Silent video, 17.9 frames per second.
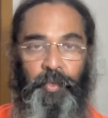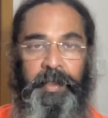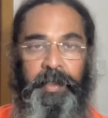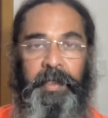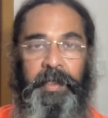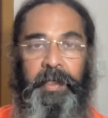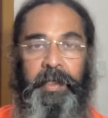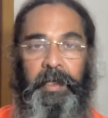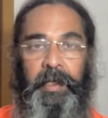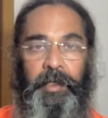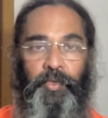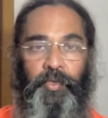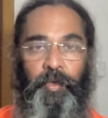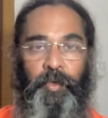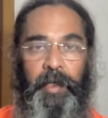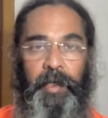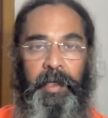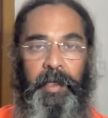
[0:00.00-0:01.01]
Do we take it
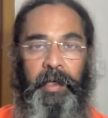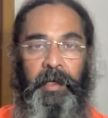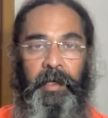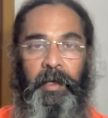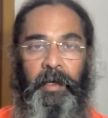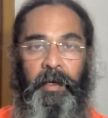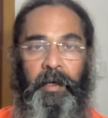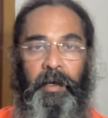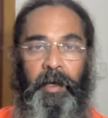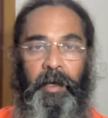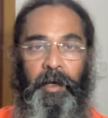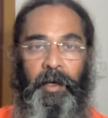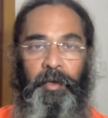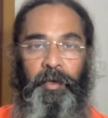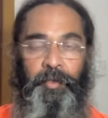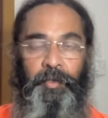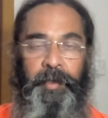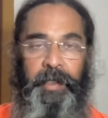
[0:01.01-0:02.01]
literally?
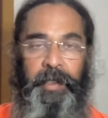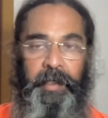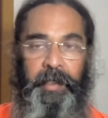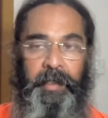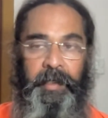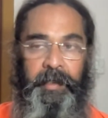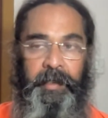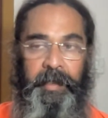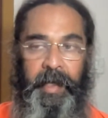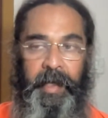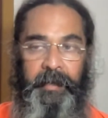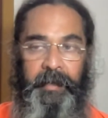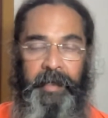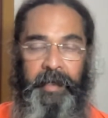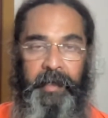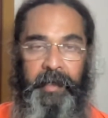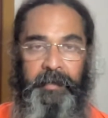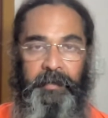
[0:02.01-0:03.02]
Do we take
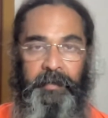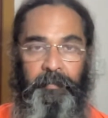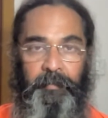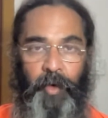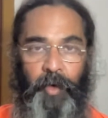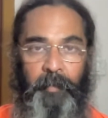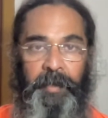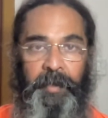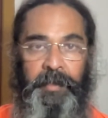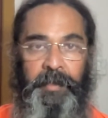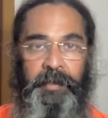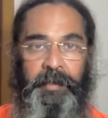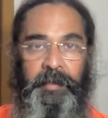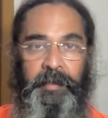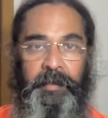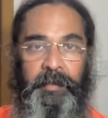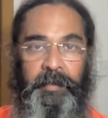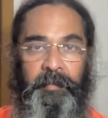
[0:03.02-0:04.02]
that as a
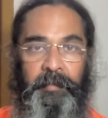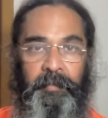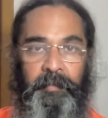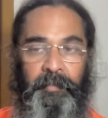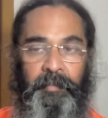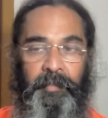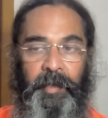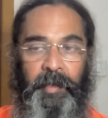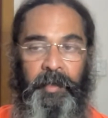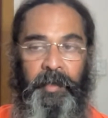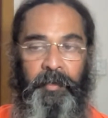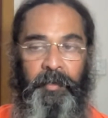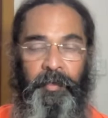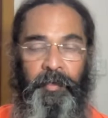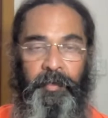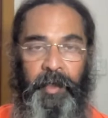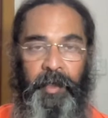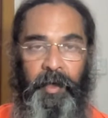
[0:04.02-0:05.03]
promise?
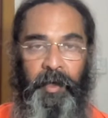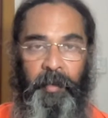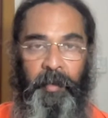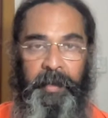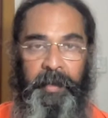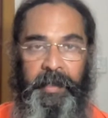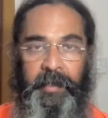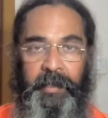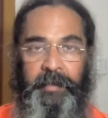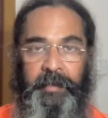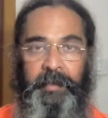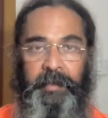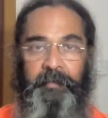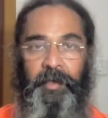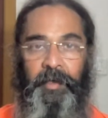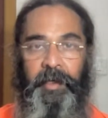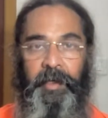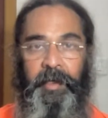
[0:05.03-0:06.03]
No. The commentators have
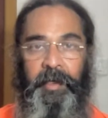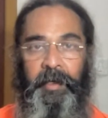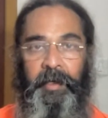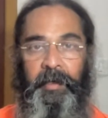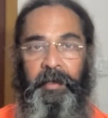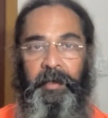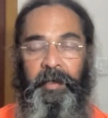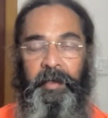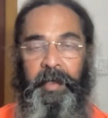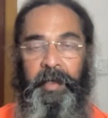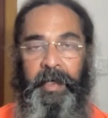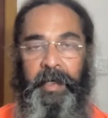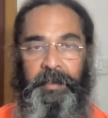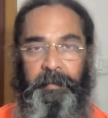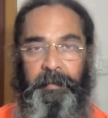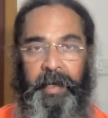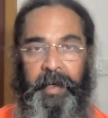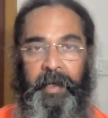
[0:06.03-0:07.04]
already
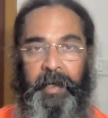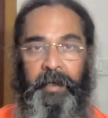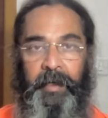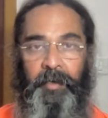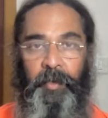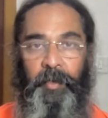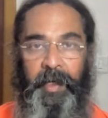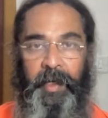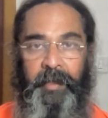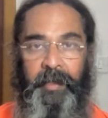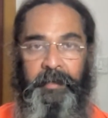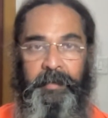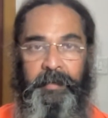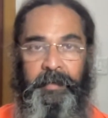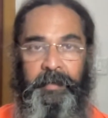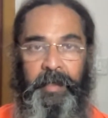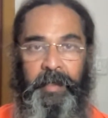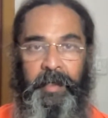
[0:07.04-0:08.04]
explained to
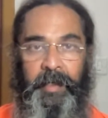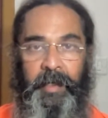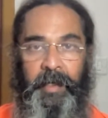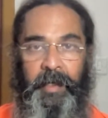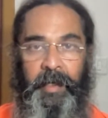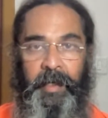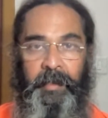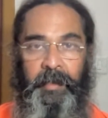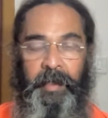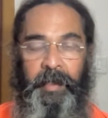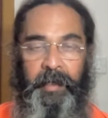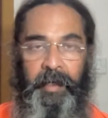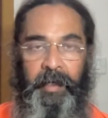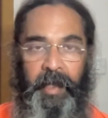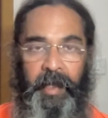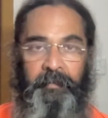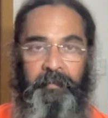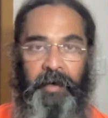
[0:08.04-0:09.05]
us that,
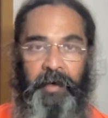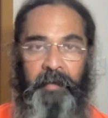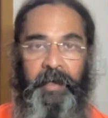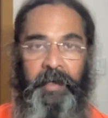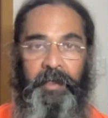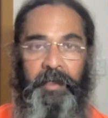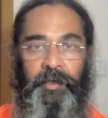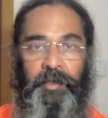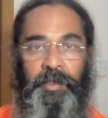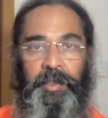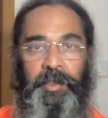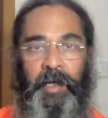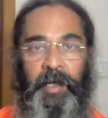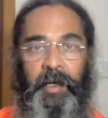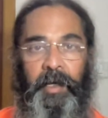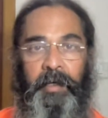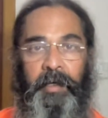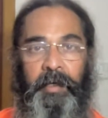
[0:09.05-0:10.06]
like Bhagavan
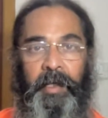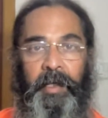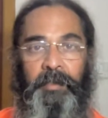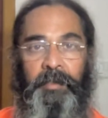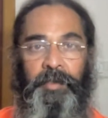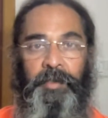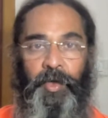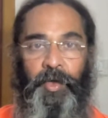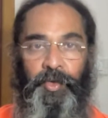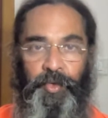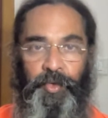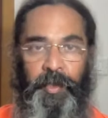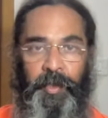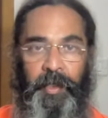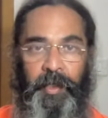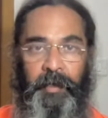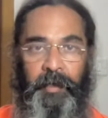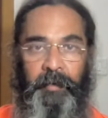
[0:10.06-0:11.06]
Krishna tells
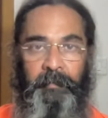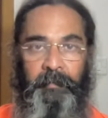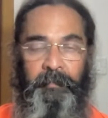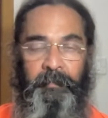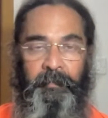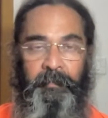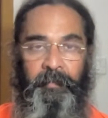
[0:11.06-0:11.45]
Arjuna,